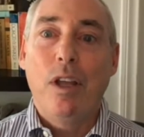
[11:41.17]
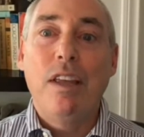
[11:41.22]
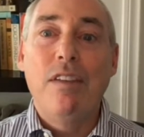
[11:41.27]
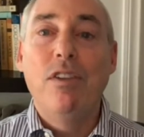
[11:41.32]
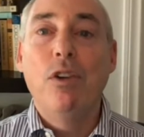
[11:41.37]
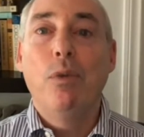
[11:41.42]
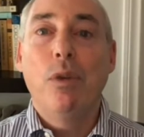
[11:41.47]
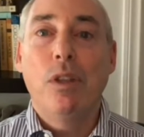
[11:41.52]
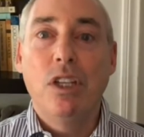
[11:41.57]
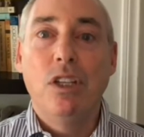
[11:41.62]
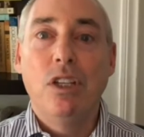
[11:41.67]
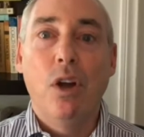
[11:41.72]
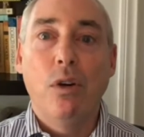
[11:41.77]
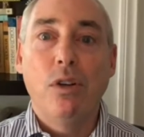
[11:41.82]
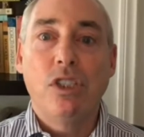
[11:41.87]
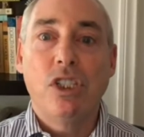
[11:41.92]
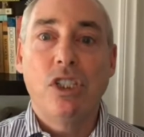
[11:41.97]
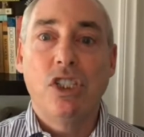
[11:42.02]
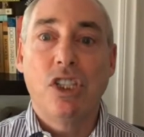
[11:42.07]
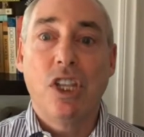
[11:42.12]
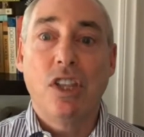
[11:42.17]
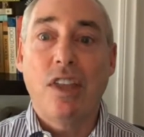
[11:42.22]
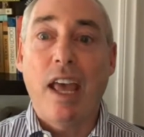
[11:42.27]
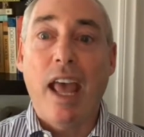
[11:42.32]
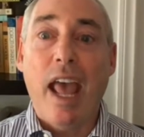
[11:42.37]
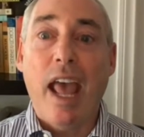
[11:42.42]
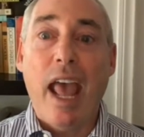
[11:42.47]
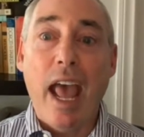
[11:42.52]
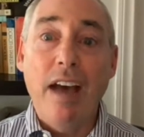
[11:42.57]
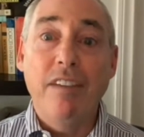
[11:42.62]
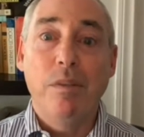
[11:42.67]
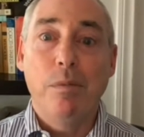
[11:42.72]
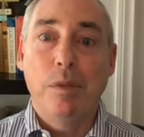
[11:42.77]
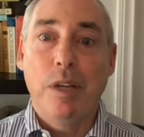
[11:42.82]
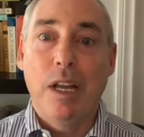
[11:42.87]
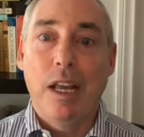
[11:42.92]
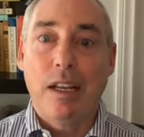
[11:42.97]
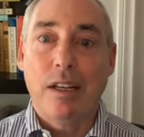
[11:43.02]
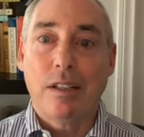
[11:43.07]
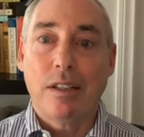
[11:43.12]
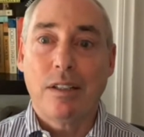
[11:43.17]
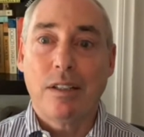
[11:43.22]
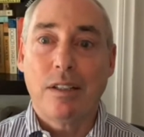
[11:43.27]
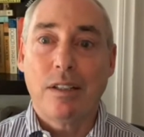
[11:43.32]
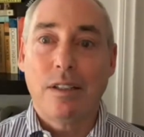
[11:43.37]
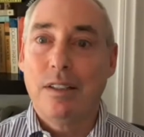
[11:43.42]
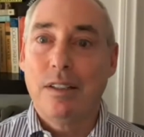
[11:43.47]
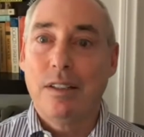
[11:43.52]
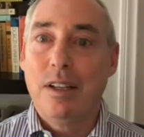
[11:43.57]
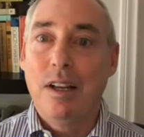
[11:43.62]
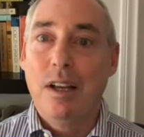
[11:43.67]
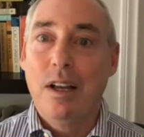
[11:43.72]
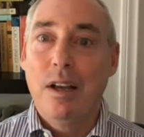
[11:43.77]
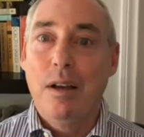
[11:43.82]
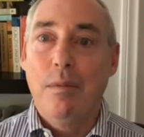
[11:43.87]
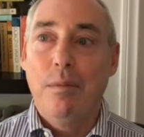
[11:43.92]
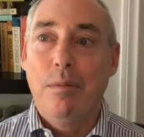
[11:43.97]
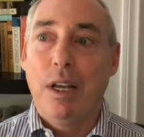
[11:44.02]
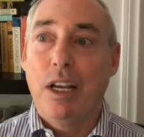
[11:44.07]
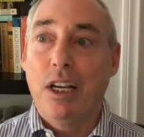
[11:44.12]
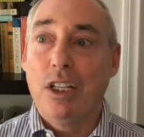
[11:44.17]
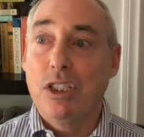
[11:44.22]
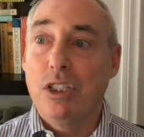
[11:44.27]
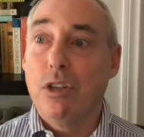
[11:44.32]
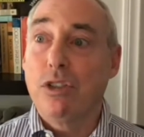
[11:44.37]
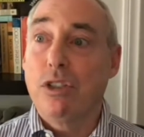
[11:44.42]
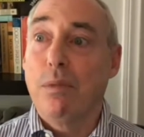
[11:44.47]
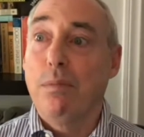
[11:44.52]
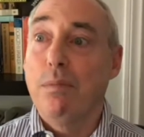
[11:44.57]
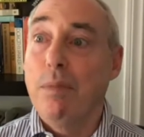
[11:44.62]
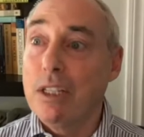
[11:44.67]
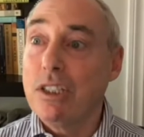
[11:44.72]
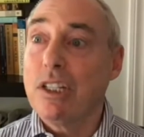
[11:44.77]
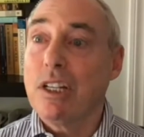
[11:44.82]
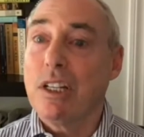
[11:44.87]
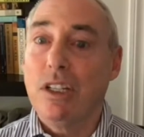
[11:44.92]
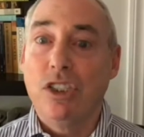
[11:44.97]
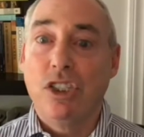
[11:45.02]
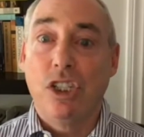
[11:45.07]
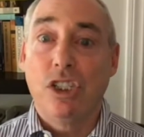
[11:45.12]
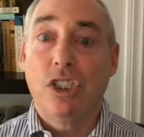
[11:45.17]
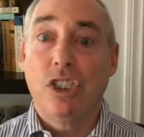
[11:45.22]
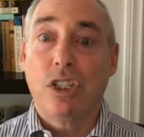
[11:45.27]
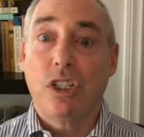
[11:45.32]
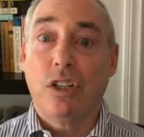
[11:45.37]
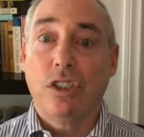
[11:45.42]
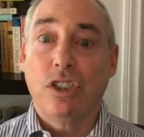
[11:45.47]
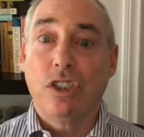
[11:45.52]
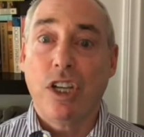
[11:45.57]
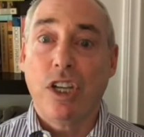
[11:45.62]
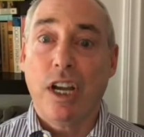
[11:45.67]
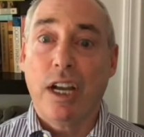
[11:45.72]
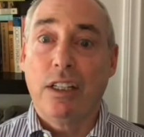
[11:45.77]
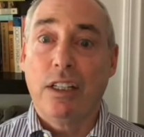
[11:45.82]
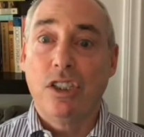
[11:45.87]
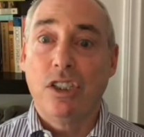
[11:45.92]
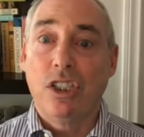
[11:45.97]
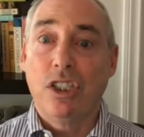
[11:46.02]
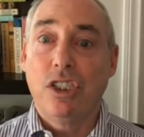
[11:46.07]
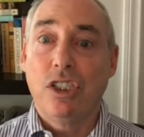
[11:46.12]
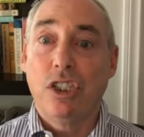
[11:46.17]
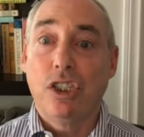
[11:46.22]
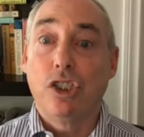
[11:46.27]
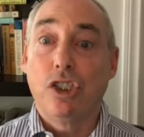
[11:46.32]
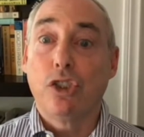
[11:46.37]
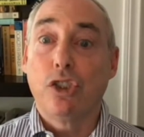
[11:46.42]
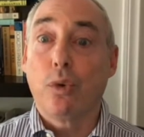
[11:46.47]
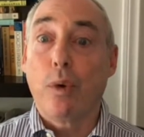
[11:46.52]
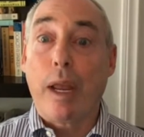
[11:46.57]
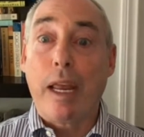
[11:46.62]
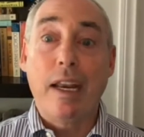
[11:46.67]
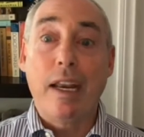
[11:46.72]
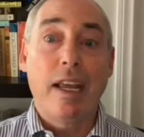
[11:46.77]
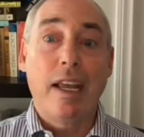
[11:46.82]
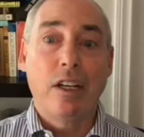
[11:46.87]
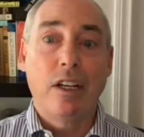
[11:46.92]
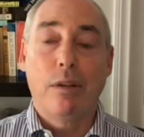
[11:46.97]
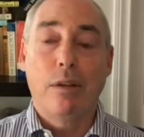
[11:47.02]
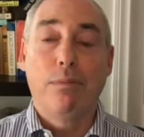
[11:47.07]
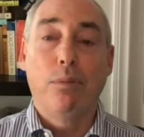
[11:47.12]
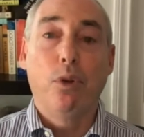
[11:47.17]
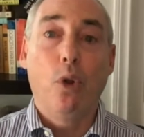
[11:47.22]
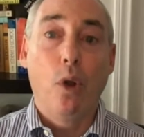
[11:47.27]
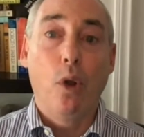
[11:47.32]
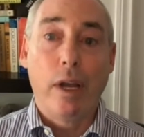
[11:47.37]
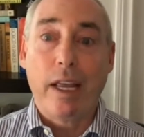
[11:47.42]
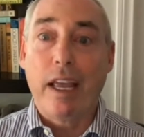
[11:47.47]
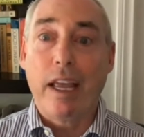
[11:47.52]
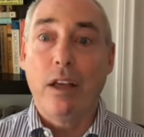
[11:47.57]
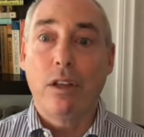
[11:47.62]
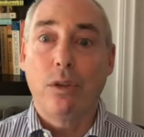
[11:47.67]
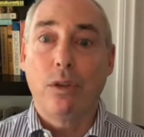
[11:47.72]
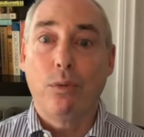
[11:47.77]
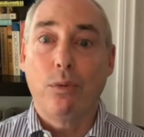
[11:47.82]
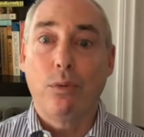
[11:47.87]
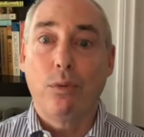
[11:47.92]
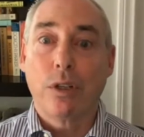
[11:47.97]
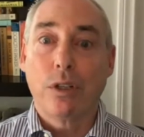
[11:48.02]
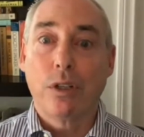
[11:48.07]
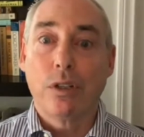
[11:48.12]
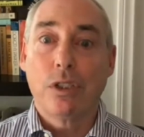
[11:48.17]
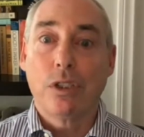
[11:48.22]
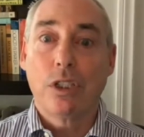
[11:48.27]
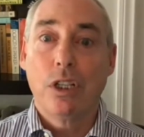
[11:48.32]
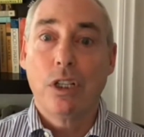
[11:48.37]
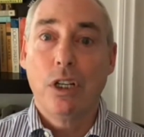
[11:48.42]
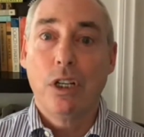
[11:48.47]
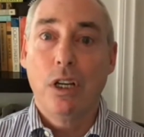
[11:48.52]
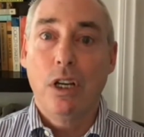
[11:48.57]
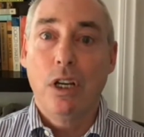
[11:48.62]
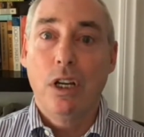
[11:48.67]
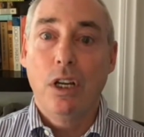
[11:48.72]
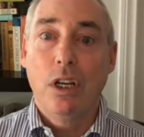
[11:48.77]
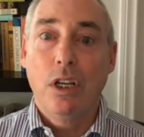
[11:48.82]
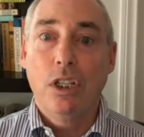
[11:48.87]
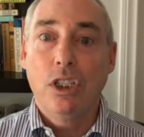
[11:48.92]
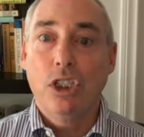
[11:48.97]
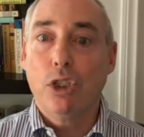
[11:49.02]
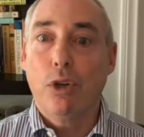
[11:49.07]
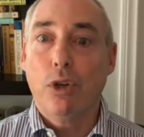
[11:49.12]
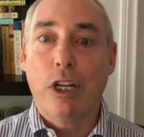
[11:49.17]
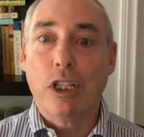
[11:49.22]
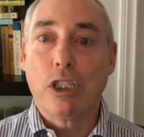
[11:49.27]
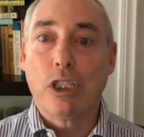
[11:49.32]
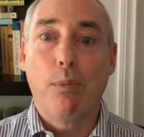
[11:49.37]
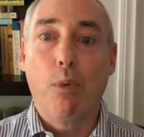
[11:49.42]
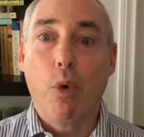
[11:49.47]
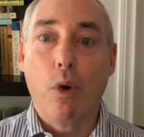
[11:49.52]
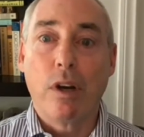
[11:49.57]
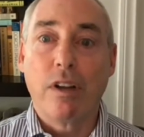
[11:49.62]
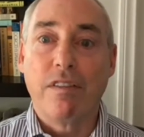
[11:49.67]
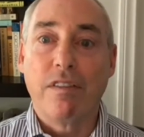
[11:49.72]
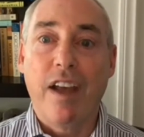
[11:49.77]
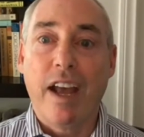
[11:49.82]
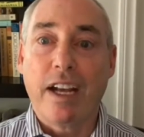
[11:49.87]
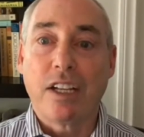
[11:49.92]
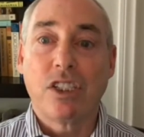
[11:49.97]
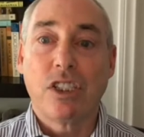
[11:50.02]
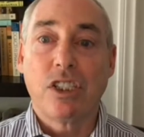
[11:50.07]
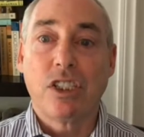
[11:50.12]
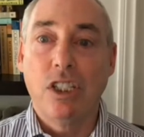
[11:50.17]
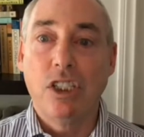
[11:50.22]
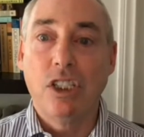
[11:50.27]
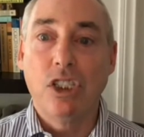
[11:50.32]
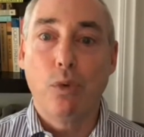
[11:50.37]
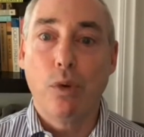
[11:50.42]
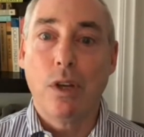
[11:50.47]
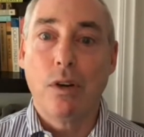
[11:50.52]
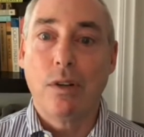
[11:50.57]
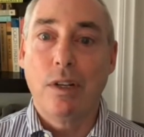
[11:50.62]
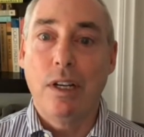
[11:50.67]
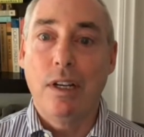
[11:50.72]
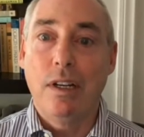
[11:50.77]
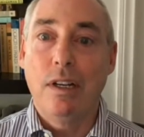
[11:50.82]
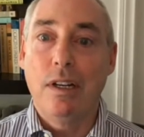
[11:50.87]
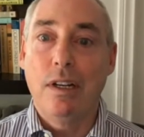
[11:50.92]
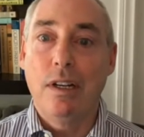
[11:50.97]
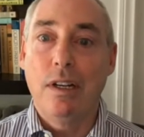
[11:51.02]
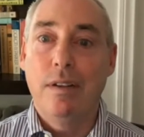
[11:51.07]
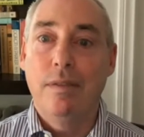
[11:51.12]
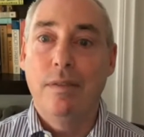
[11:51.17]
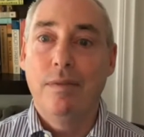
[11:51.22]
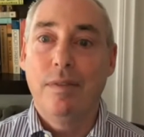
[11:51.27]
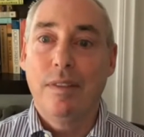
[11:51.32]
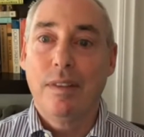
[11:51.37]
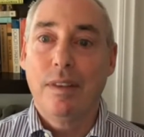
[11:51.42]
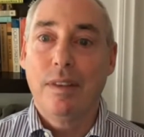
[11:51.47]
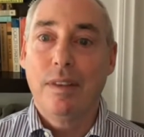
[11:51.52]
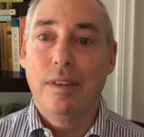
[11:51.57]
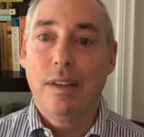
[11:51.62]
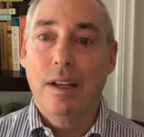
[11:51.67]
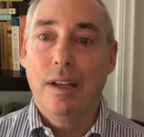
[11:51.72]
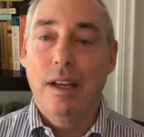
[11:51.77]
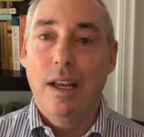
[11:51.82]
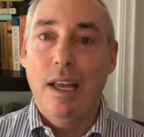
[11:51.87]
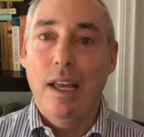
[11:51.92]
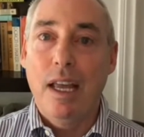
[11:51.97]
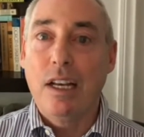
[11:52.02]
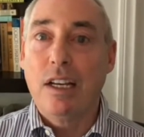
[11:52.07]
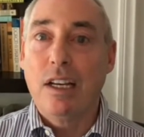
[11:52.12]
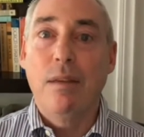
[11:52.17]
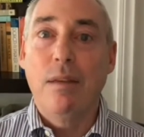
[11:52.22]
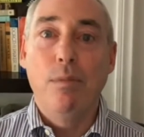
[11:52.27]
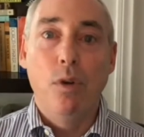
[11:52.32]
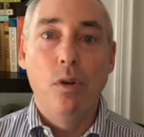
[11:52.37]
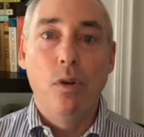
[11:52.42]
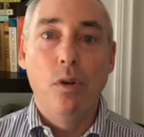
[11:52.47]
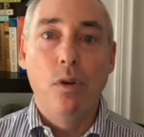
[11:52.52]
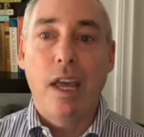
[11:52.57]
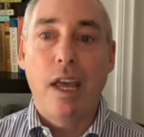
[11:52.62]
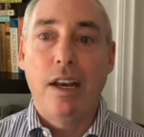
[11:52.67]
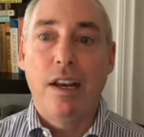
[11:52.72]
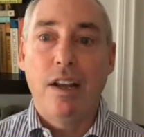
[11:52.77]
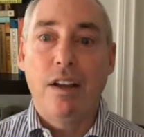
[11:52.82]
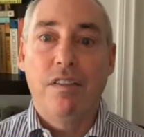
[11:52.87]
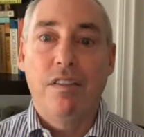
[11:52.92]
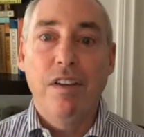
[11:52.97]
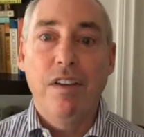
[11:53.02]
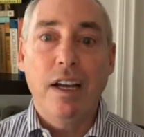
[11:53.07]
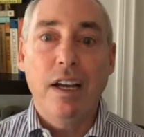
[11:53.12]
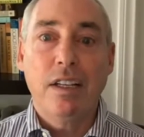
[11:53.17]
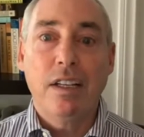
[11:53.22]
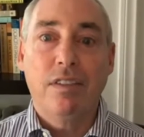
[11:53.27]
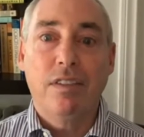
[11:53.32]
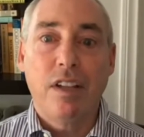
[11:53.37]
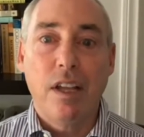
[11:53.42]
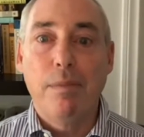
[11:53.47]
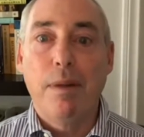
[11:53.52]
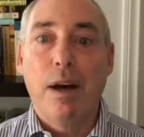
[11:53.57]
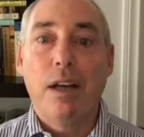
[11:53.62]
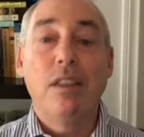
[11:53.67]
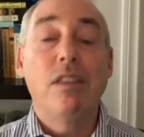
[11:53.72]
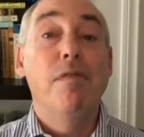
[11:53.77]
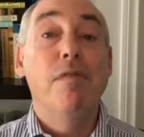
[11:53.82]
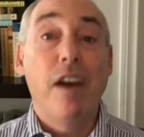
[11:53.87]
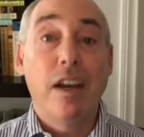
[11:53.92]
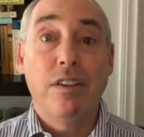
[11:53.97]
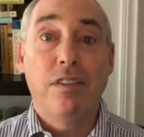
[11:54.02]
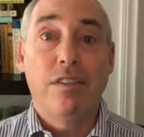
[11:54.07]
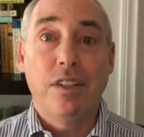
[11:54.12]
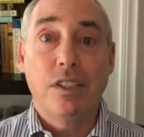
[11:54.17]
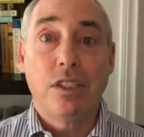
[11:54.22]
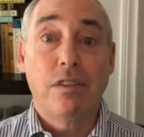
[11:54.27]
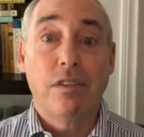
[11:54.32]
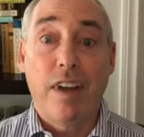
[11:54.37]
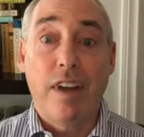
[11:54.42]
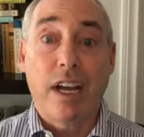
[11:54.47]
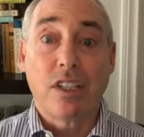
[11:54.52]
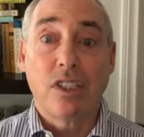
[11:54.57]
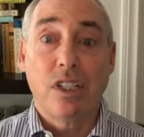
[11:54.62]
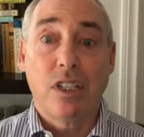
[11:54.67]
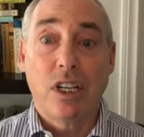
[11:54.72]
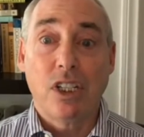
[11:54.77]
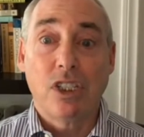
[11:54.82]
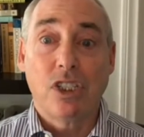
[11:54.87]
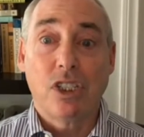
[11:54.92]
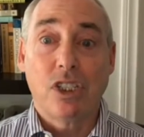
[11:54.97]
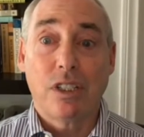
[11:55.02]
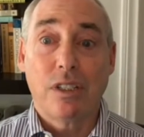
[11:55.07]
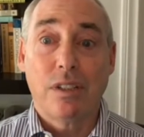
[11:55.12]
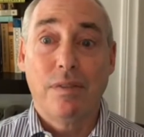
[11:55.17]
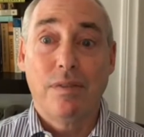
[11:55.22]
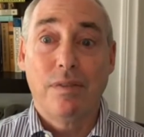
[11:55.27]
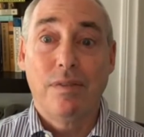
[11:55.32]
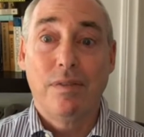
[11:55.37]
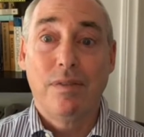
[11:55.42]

even with the doses that they have obtained, because there's immense logistical challenges in training and deploying health workers, transporting vaccines where they're needed, and communicating effectively about the benefits of vaccination.